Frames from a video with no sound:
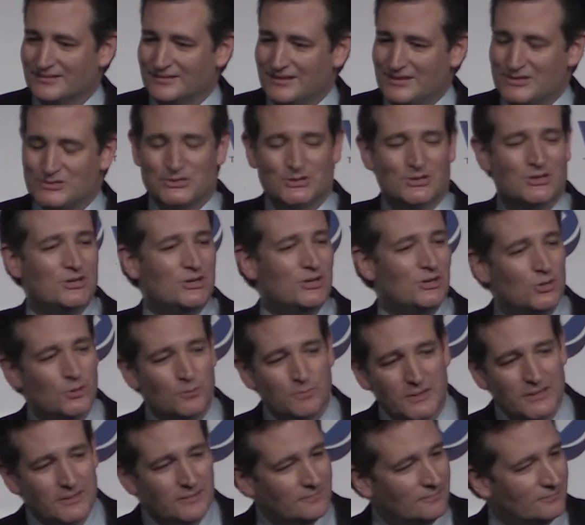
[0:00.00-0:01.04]
is a
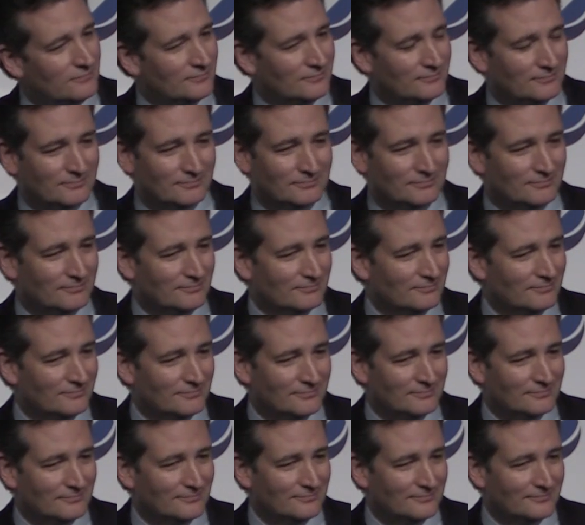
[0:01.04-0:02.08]
Cuban,
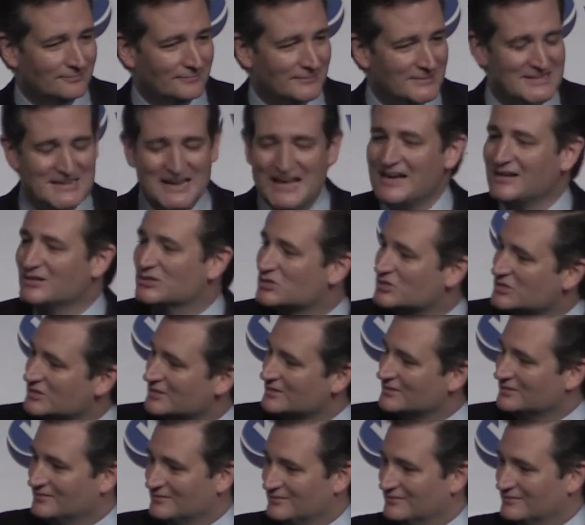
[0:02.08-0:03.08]
Texan,